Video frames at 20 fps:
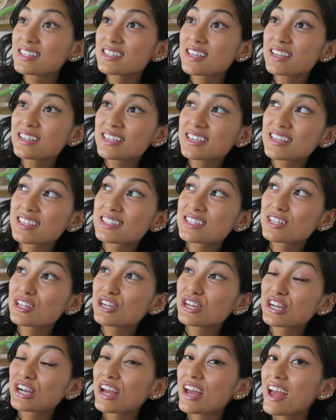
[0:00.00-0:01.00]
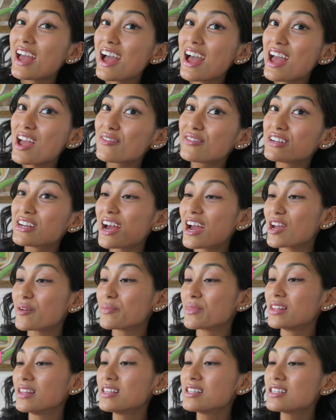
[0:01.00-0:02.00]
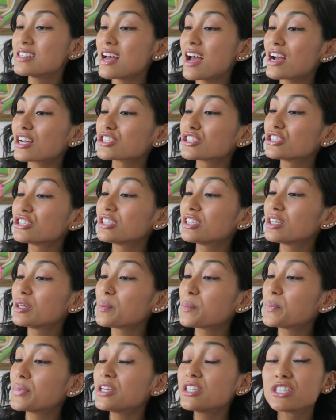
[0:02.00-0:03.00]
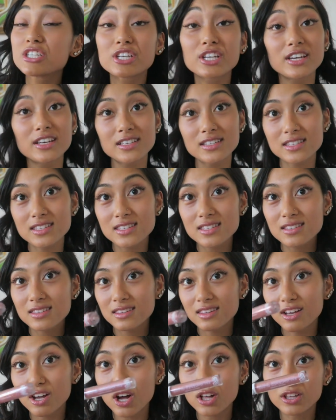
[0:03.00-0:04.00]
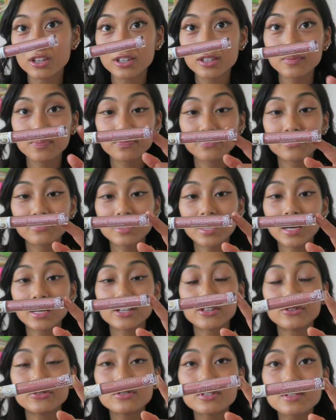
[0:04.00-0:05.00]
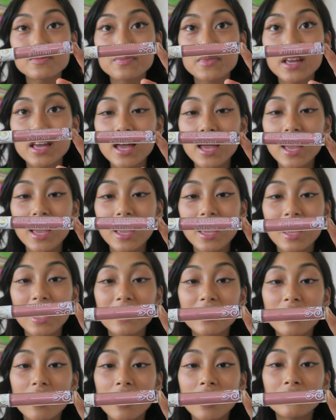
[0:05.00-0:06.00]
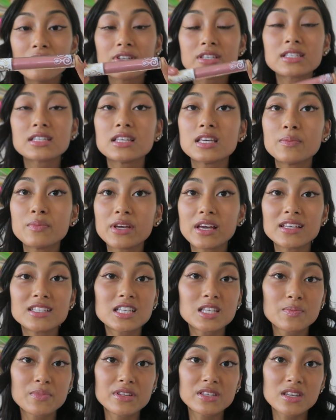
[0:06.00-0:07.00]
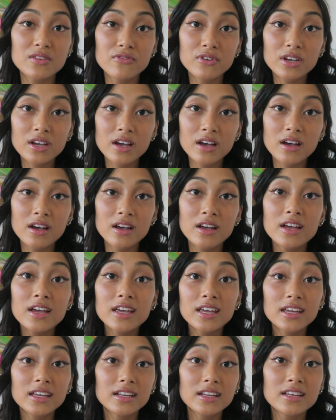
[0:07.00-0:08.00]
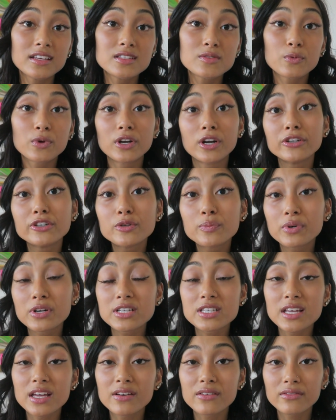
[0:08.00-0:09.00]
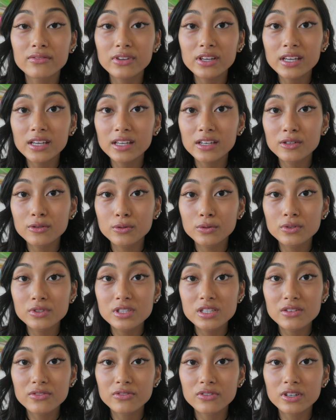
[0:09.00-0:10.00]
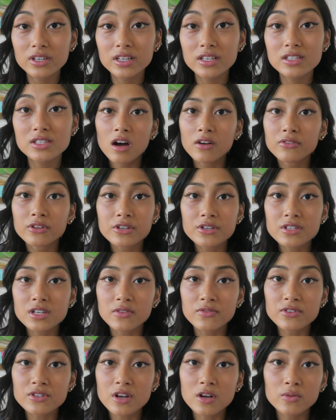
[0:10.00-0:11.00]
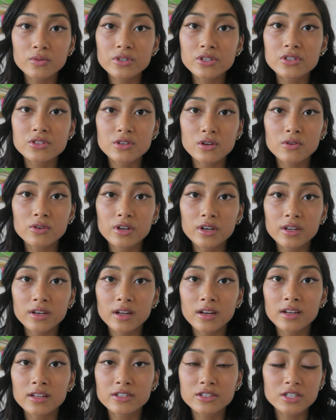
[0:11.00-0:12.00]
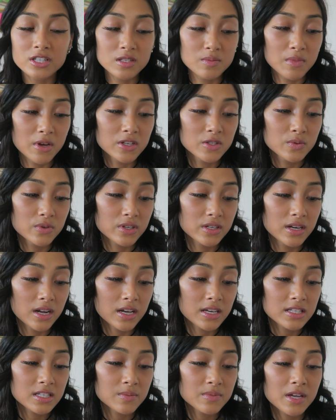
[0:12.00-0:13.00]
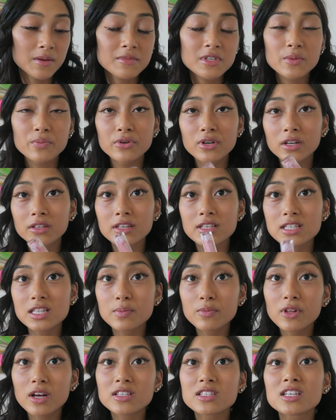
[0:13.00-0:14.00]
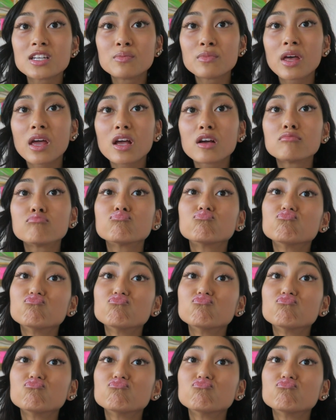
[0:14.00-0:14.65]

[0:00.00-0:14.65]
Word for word: sun-kissed look every time. And this is actually Beach Kiss, the color that I use. And obviously because it's Pacifica, it is 100% vegan, cruelty free. All of their stuff is always so good and it just smells really nice. Sometimes I put on this lip gloss and I'm like,